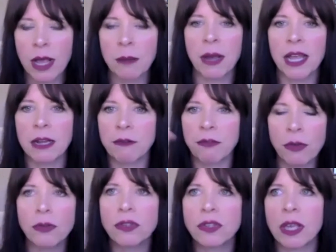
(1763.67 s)
And by
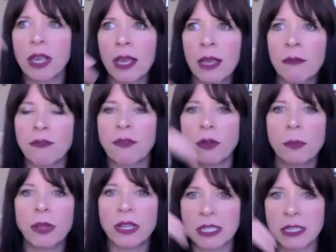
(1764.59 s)
infusing food
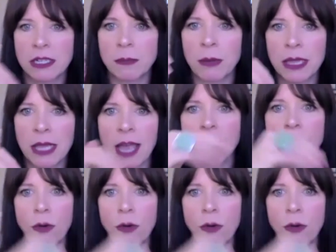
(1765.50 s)
bliss into my life